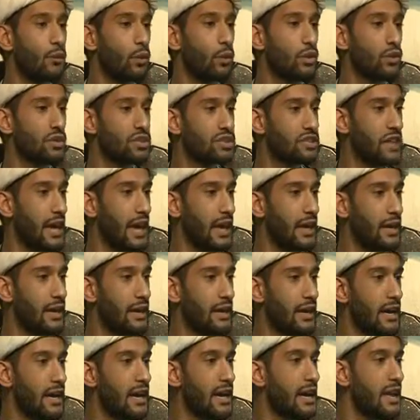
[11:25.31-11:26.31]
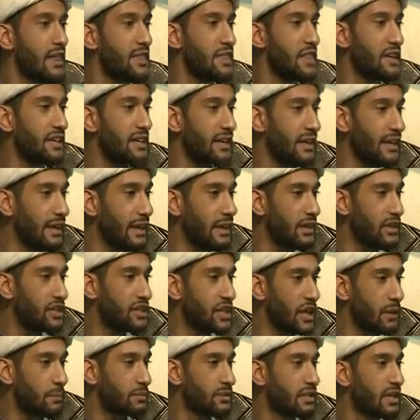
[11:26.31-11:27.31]
will say that
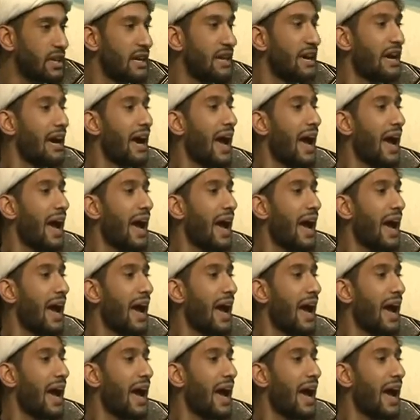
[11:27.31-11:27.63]
Egypt